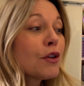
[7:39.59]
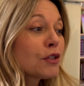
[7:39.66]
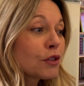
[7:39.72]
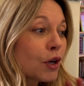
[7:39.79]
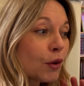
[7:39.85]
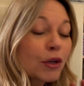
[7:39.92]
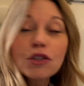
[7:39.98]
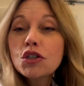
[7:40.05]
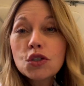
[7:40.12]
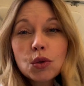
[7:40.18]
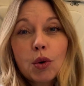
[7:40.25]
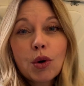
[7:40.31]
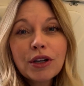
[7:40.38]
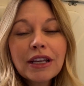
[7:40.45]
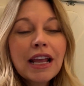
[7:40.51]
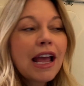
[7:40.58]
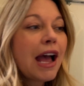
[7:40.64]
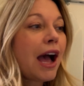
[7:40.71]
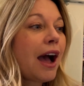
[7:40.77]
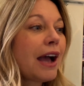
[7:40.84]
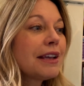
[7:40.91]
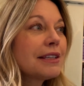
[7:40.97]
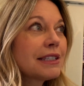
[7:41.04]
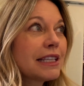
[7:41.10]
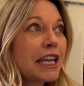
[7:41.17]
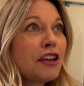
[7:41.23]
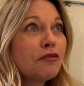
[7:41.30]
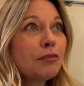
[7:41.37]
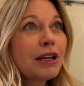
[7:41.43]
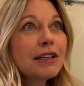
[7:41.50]
So in short, I
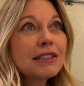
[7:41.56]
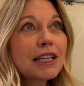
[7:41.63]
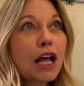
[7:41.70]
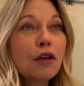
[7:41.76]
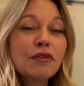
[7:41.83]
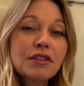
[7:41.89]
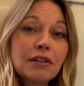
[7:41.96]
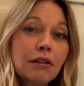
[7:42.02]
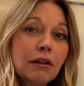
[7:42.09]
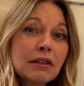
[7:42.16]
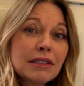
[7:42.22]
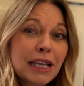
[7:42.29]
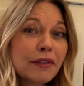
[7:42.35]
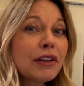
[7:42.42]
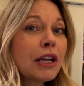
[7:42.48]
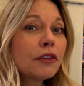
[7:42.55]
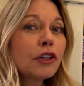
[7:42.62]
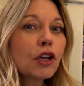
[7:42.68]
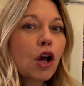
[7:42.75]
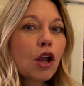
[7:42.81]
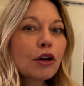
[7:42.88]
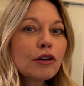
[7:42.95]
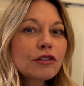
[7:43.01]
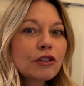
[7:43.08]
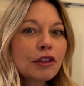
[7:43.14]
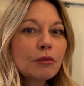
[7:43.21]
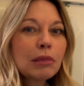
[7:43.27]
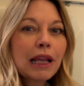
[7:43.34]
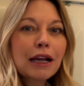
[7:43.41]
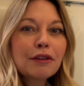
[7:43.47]
saved myself $700 on
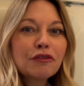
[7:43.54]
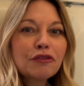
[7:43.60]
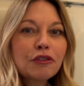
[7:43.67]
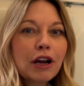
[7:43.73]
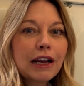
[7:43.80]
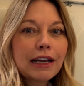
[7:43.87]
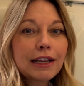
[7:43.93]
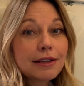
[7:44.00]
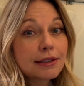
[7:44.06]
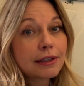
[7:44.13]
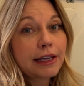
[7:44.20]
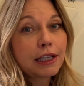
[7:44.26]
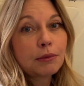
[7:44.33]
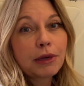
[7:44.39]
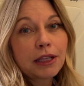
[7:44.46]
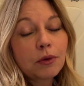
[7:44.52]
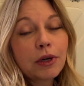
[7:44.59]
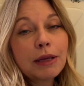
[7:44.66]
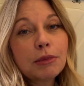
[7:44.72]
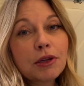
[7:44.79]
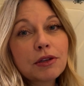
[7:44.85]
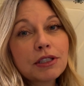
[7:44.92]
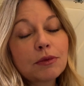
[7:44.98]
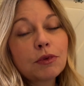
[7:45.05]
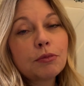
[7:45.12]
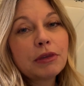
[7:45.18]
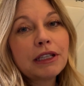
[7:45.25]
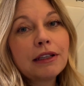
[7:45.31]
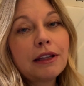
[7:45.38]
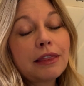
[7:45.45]
the Black Friday sale, by the way, because it would
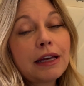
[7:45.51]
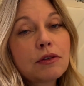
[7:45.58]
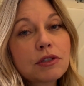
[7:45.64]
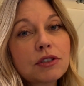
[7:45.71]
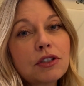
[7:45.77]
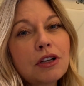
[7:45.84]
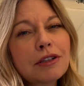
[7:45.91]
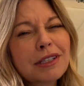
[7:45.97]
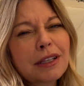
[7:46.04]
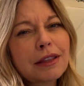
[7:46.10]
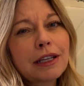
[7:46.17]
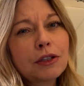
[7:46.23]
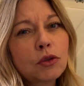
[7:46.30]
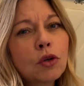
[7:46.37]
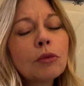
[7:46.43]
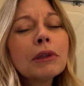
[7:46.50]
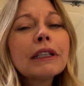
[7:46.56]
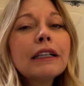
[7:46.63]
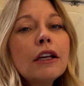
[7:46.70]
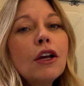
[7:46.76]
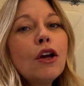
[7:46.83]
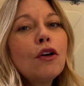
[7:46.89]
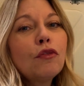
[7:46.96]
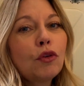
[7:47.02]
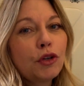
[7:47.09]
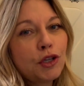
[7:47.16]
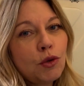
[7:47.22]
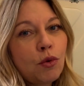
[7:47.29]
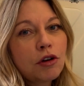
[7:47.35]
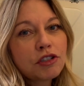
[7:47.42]
be $1,000 I think normally for a
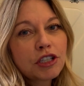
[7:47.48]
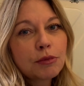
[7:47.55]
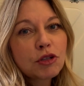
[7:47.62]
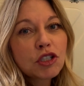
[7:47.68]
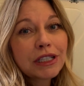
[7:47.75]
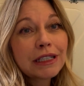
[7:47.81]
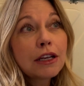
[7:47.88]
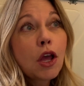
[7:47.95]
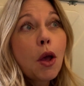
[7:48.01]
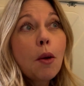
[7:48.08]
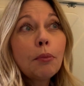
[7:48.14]
new washing machine,